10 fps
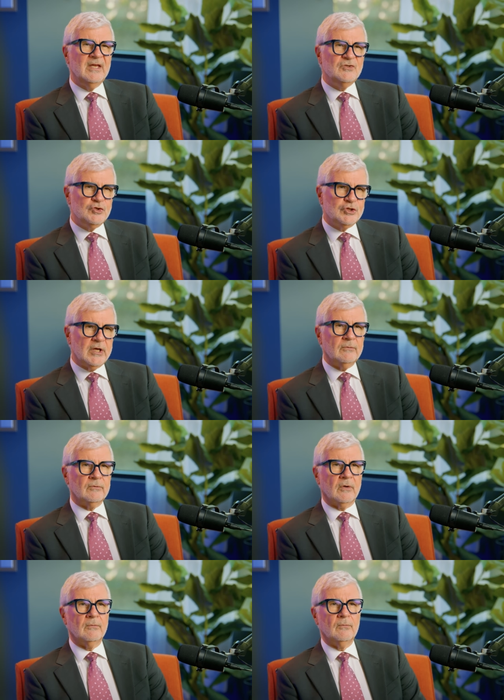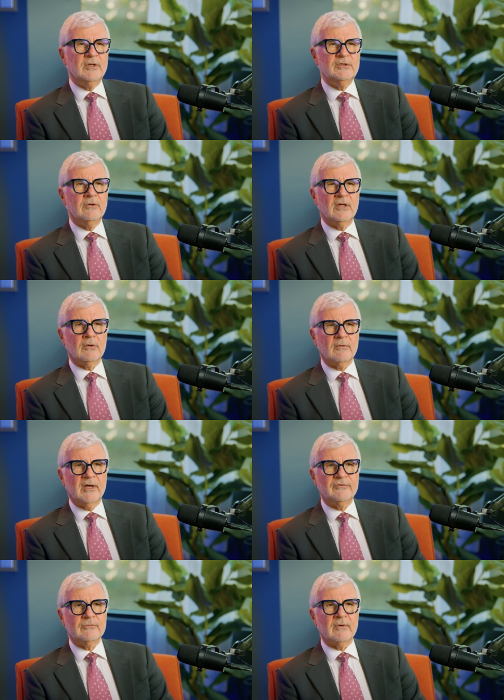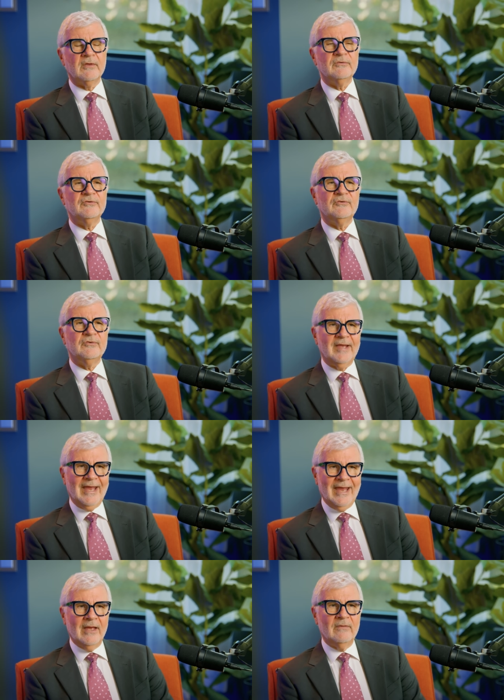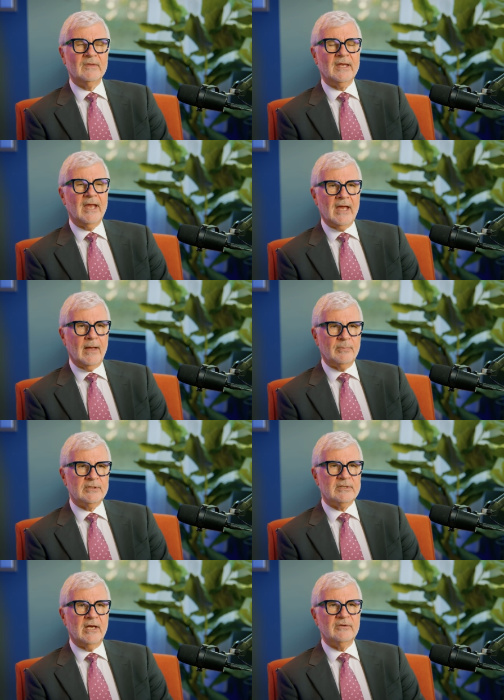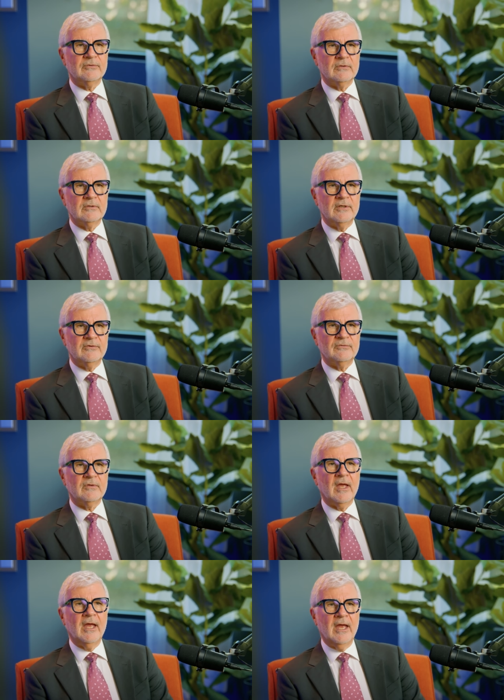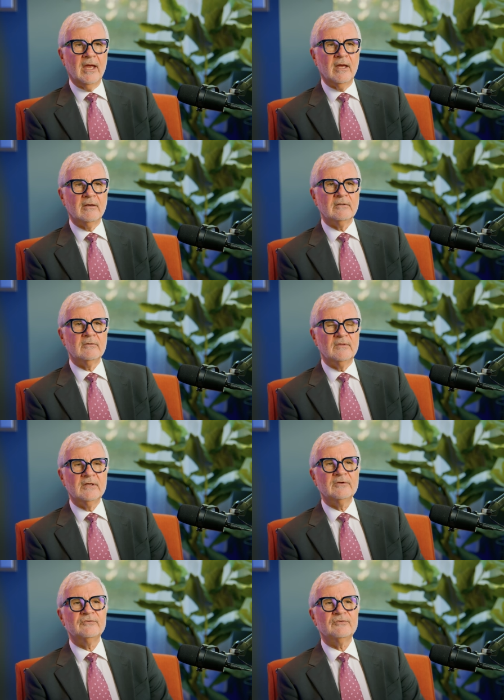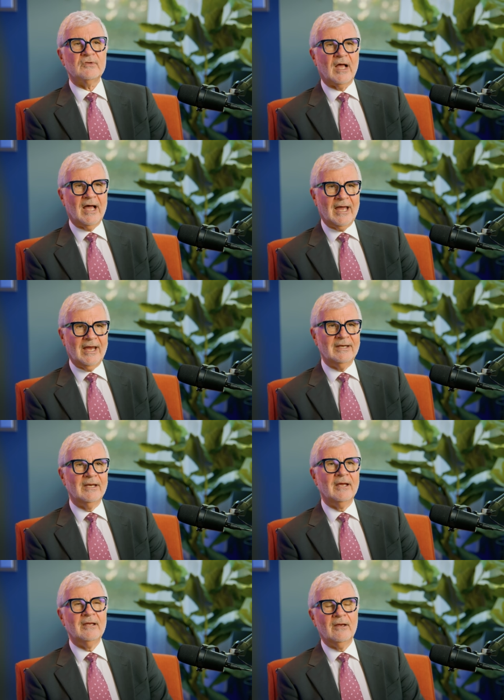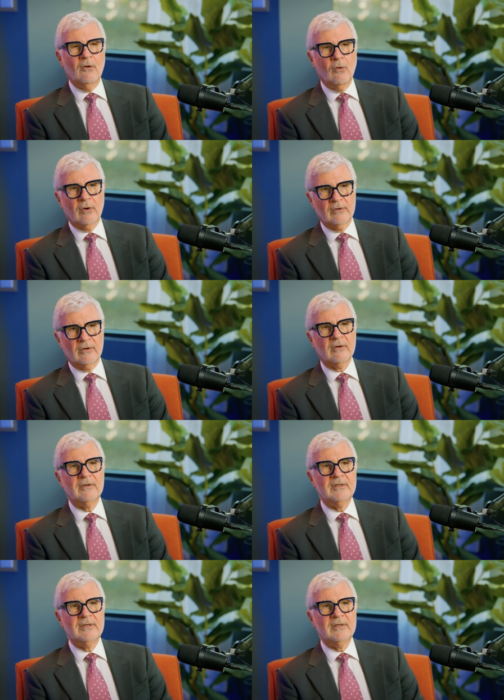In general, when you're at a restaurant, scan the appetizer list and the side order